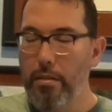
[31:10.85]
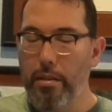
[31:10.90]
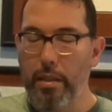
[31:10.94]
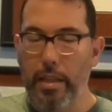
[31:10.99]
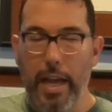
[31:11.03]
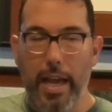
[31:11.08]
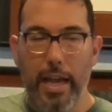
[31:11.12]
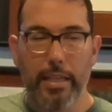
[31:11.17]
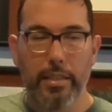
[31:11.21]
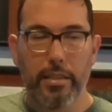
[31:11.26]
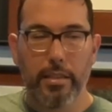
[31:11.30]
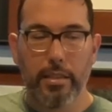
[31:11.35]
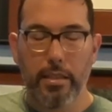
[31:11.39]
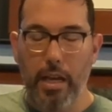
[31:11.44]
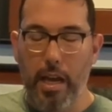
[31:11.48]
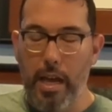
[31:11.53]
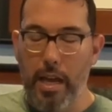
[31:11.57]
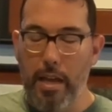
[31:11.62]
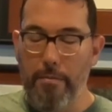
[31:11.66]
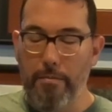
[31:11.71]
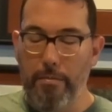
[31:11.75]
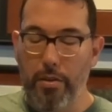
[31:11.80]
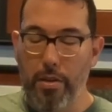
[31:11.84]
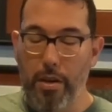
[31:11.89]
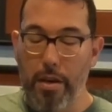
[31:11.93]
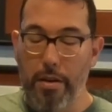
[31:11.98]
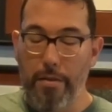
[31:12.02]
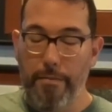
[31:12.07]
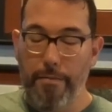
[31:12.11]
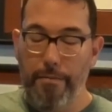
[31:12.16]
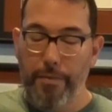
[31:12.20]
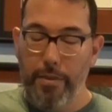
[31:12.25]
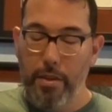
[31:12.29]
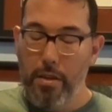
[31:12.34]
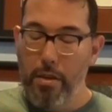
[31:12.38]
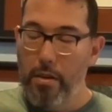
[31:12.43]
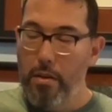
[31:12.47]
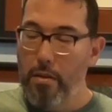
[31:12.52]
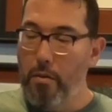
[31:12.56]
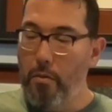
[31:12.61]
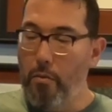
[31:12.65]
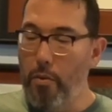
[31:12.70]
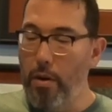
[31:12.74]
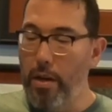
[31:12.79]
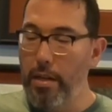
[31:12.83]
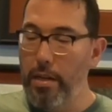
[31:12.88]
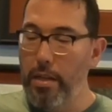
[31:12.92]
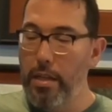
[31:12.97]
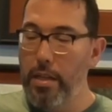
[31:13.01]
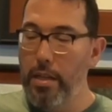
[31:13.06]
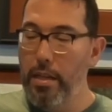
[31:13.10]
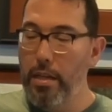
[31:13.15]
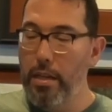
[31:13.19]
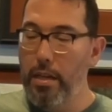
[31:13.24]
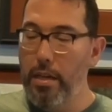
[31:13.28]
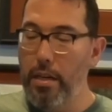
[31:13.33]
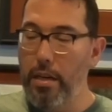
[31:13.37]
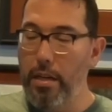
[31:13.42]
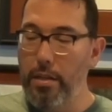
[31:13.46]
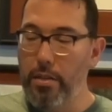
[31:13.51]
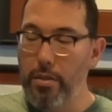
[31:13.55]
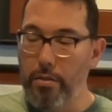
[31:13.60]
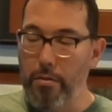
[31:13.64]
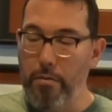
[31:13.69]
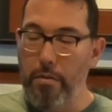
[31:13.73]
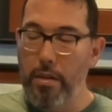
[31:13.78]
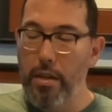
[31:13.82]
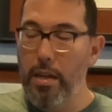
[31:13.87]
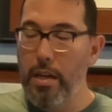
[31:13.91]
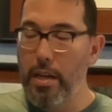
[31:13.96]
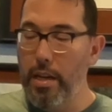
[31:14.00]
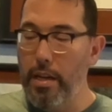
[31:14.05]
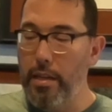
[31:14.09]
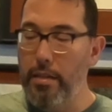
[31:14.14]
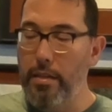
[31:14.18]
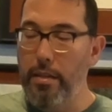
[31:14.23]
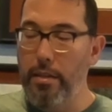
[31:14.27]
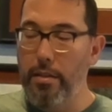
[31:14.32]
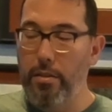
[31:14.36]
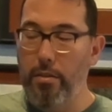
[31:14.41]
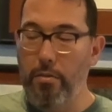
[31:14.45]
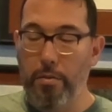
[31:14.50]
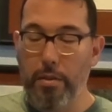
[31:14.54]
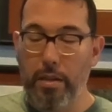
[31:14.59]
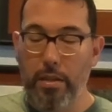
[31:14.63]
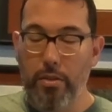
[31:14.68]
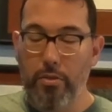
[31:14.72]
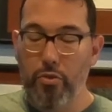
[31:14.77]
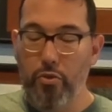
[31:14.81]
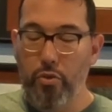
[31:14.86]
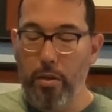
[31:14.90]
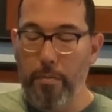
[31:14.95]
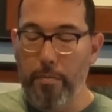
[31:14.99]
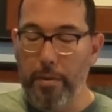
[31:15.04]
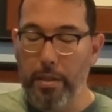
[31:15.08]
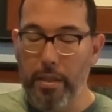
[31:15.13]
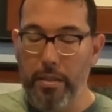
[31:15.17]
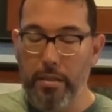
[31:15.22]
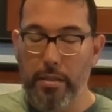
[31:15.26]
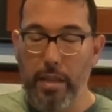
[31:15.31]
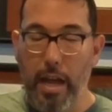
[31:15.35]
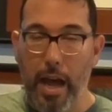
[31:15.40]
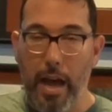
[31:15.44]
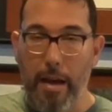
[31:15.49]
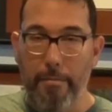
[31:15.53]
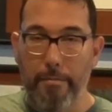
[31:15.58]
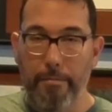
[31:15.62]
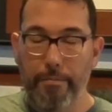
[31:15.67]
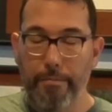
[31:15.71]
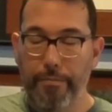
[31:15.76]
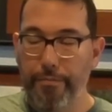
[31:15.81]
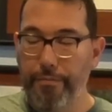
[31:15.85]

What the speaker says: Last time, go. 1 E, 2 E, and 3 triplet stop.